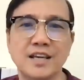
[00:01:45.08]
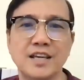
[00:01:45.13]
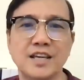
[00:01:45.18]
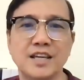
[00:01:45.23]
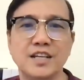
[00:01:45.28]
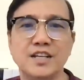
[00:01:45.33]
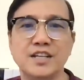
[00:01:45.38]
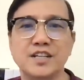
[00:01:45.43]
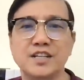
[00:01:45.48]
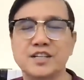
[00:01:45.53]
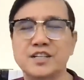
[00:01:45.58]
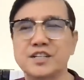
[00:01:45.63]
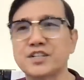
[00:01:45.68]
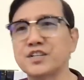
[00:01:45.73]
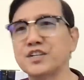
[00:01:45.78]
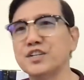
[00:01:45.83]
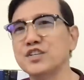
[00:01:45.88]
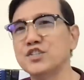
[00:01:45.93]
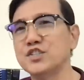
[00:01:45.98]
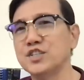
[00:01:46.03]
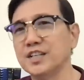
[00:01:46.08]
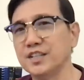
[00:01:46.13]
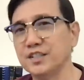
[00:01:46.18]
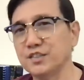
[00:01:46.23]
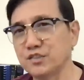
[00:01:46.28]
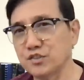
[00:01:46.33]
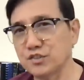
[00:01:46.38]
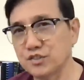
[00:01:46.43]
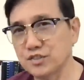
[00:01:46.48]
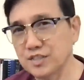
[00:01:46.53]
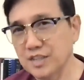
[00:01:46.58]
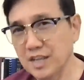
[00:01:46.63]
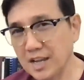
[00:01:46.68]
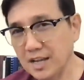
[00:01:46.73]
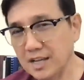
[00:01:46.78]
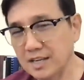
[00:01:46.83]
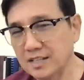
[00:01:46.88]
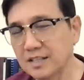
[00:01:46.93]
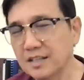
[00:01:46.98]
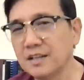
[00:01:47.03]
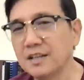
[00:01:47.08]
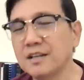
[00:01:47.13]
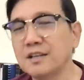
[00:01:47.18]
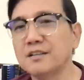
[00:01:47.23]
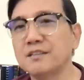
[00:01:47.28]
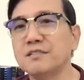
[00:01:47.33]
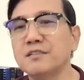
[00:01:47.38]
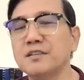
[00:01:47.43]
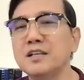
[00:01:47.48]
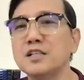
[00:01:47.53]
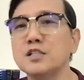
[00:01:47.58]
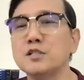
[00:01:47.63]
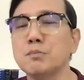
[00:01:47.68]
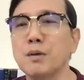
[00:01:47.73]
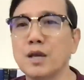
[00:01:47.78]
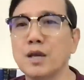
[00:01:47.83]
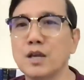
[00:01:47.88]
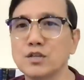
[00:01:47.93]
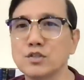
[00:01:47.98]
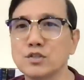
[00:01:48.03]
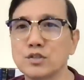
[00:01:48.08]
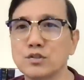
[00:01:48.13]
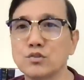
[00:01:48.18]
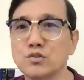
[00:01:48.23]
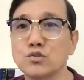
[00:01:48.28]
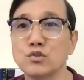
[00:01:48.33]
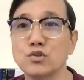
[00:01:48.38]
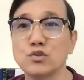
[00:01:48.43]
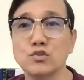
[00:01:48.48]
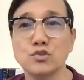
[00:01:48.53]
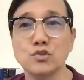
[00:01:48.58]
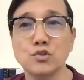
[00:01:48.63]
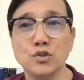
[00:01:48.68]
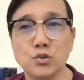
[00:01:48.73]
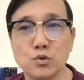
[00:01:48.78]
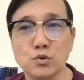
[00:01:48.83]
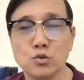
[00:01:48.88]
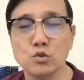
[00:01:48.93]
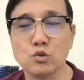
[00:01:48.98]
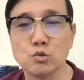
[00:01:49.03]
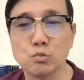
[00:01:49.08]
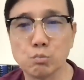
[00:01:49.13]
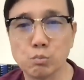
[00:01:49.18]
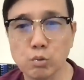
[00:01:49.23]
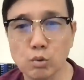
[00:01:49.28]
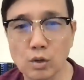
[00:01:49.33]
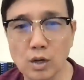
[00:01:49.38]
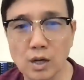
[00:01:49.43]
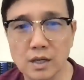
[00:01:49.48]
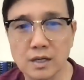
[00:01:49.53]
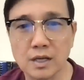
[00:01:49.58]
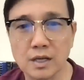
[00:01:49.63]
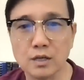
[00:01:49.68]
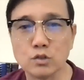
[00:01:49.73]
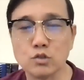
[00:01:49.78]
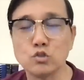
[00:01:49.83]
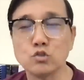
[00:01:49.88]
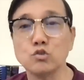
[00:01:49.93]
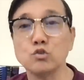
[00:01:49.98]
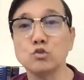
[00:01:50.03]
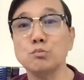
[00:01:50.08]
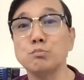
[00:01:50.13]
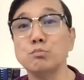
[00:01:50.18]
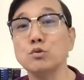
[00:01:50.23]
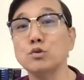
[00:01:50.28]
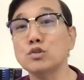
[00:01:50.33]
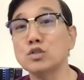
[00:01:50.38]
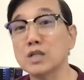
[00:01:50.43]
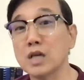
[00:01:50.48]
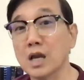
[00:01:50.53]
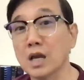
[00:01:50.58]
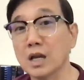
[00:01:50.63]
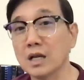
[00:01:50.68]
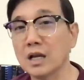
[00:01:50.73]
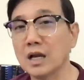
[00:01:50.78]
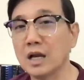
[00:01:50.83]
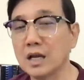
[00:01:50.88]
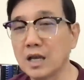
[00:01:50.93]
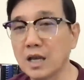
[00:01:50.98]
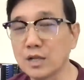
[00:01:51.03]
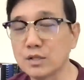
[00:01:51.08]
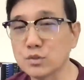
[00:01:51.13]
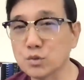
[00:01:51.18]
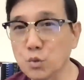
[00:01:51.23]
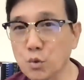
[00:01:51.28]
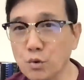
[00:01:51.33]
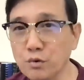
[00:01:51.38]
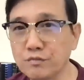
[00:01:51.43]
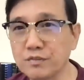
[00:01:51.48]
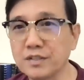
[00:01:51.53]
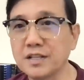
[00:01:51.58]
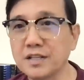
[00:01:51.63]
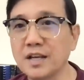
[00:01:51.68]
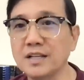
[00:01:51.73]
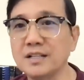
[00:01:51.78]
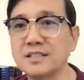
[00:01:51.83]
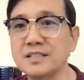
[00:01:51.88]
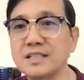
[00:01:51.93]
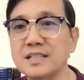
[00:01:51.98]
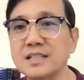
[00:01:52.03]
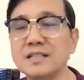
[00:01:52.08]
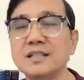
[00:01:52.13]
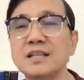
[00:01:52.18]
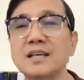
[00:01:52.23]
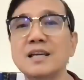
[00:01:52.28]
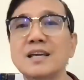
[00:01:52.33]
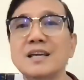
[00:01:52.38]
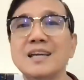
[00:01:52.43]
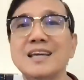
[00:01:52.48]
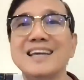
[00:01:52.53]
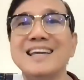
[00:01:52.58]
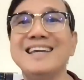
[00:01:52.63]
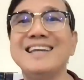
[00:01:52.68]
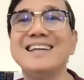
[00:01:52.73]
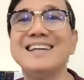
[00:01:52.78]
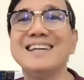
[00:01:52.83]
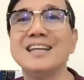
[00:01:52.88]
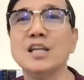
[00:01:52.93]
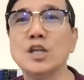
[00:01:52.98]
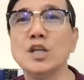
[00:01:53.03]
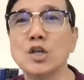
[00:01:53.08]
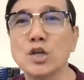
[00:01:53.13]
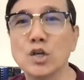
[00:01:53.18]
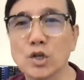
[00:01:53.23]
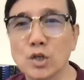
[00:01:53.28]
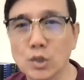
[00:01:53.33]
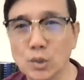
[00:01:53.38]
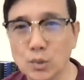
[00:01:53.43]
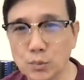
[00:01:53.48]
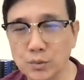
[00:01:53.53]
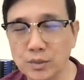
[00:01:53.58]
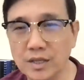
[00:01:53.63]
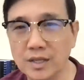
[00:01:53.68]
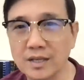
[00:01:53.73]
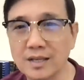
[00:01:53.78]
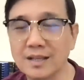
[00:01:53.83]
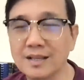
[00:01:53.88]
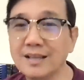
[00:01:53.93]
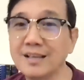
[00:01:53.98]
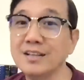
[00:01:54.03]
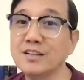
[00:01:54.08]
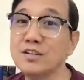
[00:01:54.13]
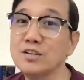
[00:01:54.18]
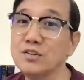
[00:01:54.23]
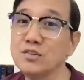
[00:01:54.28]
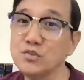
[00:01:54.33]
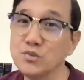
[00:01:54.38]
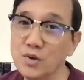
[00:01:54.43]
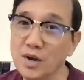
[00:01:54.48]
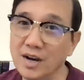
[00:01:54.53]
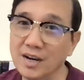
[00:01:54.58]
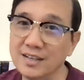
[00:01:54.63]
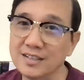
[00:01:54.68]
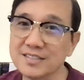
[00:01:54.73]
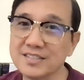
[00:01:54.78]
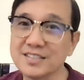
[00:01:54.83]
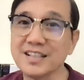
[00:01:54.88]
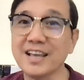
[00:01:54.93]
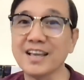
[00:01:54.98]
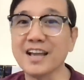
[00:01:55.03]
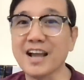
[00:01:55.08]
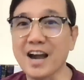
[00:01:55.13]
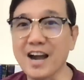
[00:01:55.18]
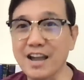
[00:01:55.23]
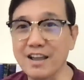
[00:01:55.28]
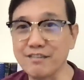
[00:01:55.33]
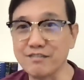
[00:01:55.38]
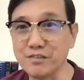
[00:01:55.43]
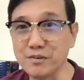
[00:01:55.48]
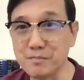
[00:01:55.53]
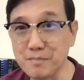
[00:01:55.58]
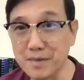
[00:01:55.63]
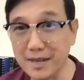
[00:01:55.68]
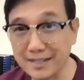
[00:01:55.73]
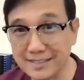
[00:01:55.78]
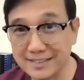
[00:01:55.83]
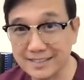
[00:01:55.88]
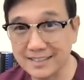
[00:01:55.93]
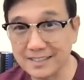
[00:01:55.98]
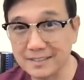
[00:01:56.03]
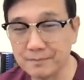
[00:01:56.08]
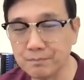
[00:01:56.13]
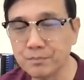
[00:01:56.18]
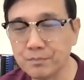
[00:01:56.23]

encouraging instead these patients to use products to protect against COVID-19, including drugs like ivermectin,